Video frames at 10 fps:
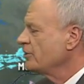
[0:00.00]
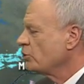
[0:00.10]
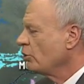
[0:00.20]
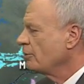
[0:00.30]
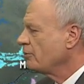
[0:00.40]

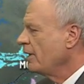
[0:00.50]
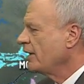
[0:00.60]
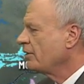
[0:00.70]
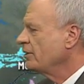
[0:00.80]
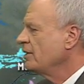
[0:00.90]
Storm
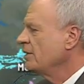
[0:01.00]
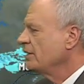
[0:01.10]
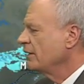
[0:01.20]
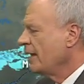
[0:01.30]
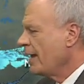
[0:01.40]
tracker
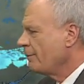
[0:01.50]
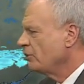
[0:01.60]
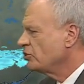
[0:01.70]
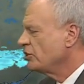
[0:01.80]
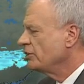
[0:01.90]
not
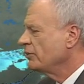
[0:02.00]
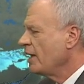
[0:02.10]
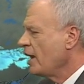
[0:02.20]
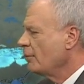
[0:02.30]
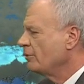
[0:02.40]
much here
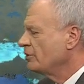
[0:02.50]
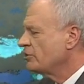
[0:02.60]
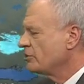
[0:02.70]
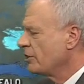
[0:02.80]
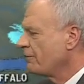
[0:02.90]
now, but
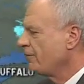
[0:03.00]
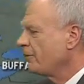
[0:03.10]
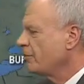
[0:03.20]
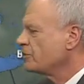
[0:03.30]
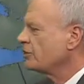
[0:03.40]
this is our
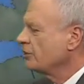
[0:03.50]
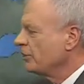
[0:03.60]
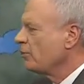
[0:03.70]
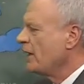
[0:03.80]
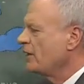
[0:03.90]
first
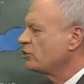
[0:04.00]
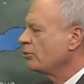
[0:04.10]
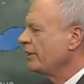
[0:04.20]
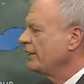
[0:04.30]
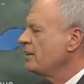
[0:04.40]
little batch
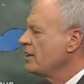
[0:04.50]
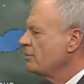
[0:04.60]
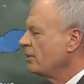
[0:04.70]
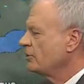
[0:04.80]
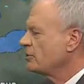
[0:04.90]
of rain.
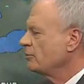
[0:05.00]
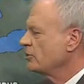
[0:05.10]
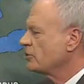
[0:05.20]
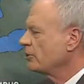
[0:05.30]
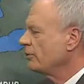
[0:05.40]
Parts of
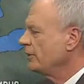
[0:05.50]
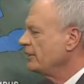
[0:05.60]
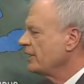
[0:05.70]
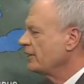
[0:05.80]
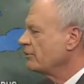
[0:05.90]

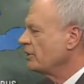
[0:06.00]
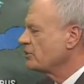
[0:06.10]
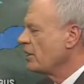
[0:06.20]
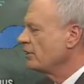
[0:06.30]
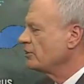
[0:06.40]
Missouri, down
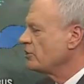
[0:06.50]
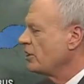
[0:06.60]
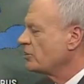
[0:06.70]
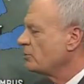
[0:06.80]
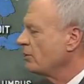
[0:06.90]
across
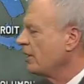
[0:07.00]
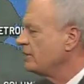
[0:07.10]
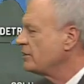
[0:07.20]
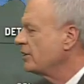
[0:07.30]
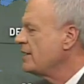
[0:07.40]
Arkansas, some
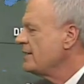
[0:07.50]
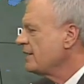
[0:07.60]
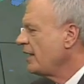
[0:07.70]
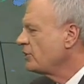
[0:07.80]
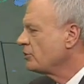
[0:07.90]
light to
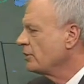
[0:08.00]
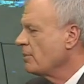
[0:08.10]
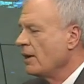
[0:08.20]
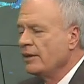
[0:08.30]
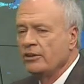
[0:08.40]
occasionally
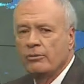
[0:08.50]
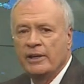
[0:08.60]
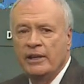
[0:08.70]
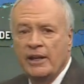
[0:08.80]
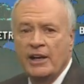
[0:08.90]
moderate
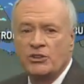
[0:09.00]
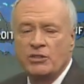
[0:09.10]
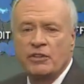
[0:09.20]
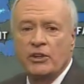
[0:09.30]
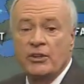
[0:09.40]
rain, not
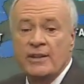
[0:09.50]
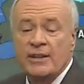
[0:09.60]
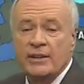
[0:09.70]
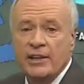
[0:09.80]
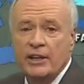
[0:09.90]
severe,
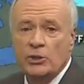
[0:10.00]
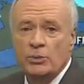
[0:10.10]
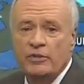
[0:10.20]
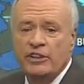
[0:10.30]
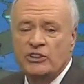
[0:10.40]
and that
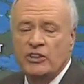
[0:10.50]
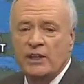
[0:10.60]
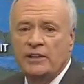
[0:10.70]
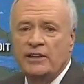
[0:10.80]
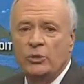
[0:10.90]
is moving
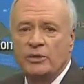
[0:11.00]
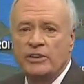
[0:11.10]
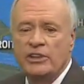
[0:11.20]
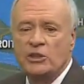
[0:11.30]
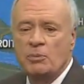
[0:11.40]
steadily
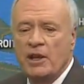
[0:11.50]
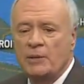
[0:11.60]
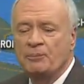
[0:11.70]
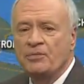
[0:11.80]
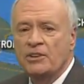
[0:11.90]

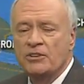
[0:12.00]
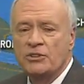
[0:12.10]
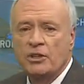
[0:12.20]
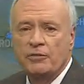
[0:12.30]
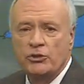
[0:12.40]
northeastbound.
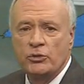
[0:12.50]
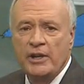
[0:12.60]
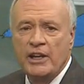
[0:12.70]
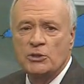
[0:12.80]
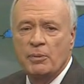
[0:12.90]
This is our
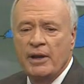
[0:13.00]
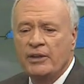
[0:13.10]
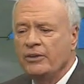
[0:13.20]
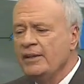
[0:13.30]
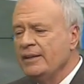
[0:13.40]
futurecast
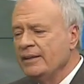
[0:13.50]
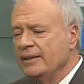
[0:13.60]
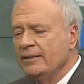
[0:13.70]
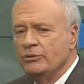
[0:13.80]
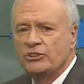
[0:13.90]
model.
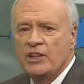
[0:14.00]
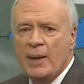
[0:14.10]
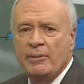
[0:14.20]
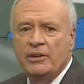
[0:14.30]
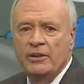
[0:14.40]
Uh, we'll
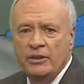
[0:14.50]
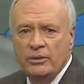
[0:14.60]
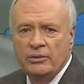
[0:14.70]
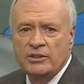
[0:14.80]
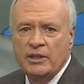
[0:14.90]
stop it at
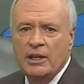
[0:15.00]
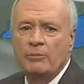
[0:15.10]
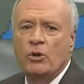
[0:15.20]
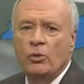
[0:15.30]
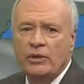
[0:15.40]

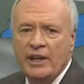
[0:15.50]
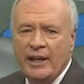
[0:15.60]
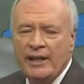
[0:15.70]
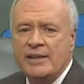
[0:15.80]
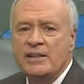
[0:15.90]
noontime.
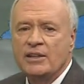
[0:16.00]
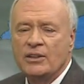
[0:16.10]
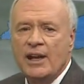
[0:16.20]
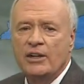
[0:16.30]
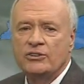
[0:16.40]
Okay,
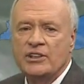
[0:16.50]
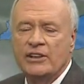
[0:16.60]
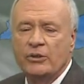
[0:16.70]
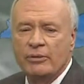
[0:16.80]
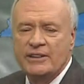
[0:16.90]
clouds
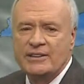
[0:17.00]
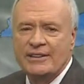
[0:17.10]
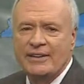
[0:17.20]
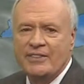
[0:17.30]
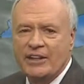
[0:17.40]

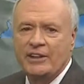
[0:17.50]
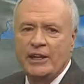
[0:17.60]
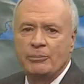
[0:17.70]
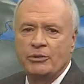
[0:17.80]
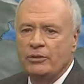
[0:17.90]
increasing,
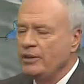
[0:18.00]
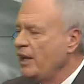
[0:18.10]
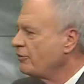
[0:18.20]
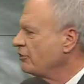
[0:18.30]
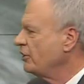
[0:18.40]
thickening up during
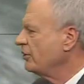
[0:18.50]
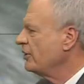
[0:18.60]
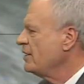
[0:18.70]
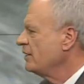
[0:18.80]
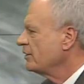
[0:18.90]
the afternoon.